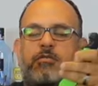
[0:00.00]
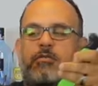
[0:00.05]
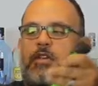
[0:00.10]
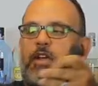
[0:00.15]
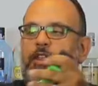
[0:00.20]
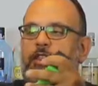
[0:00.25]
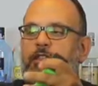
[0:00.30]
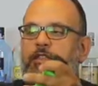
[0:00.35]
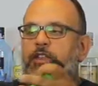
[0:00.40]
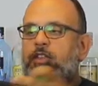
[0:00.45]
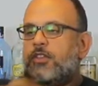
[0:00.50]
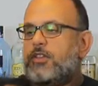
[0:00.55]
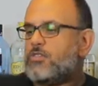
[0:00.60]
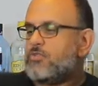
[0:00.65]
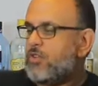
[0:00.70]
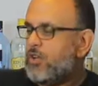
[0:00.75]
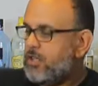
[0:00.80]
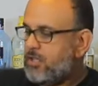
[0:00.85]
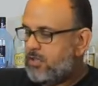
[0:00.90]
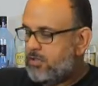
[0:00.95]
I think
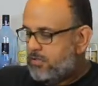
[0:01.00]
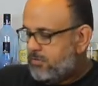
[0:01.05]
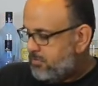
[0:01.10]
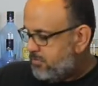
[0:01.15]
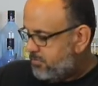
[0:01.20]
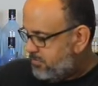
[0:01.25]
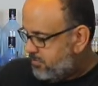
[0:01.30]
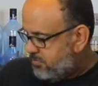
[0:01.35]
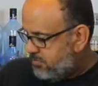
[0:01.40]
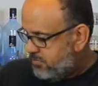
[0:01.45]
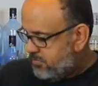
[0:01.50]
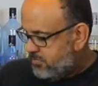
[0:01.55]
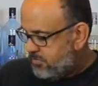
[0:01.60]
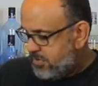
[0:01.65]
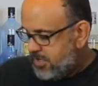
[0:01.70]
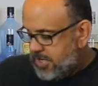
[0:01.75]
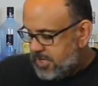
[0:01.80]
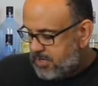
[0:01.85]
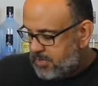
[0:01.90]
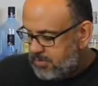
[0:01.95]
that's right.
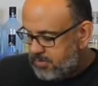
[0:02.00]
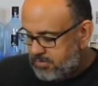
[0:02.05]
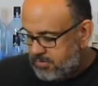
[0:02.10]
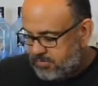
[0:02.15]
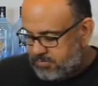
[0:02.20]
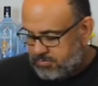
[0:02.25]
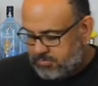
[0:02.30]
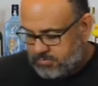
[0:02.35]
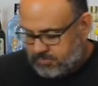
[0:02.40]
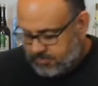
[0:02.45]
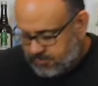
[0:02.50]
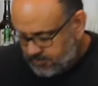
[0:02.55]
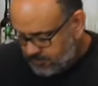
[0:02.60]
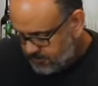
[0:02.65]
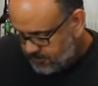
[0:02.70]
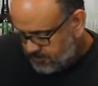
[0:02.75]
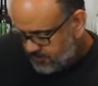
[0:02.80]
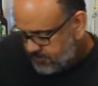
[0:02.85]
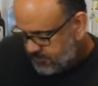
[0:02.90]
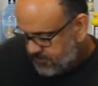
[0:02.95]
Yeah,
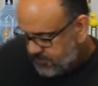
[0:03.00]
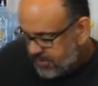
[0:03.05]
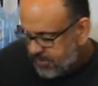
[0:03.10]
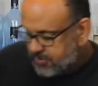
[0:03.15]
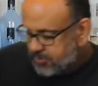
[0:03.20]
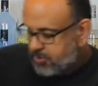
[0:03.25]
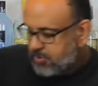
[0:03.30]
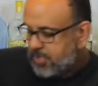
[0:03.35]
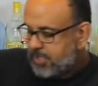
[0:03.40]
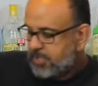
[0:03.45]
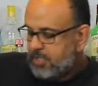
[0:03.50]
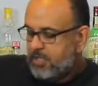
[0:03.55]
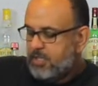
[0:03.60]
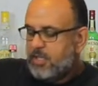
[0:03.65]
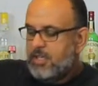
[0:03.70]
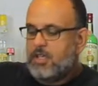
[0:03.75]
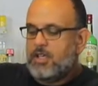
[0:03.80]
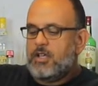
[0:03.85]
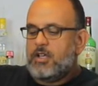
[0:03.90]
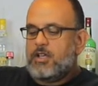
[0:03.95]
that's correct.
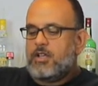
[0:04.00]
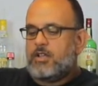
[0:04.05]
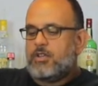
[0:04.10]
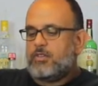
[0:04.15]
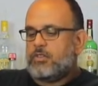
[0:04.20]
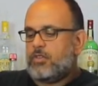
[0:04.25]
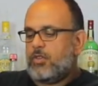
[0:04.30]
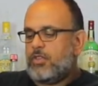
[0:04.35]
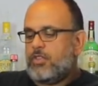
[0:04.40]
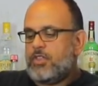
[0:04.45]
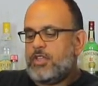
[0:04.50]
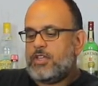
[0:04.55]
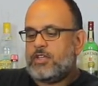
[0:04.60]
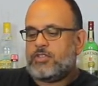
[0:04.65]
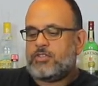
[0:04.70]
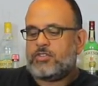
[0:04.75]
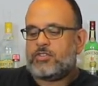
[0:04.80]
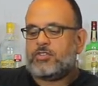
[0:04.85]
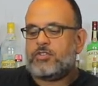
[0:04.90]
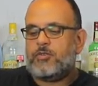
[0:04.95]
So
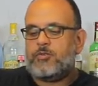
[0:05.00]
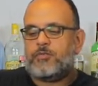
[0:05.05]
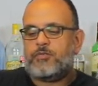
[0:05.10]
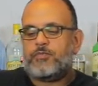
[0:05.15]
this